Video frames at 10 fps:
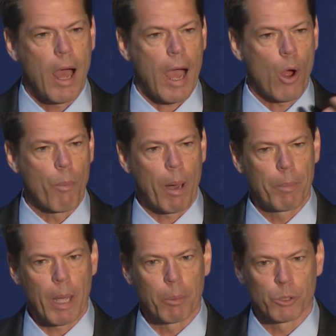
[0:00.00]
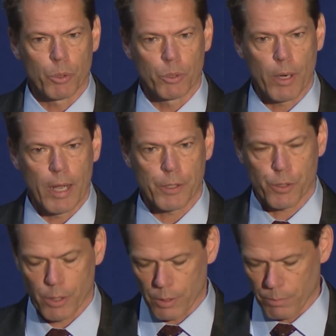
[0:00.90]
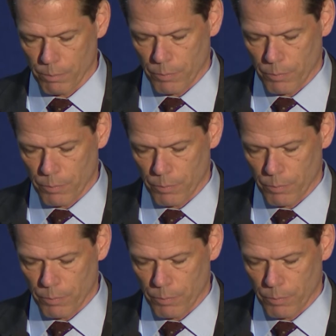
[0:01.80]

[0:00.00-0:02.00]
I hope I'll be able to address the,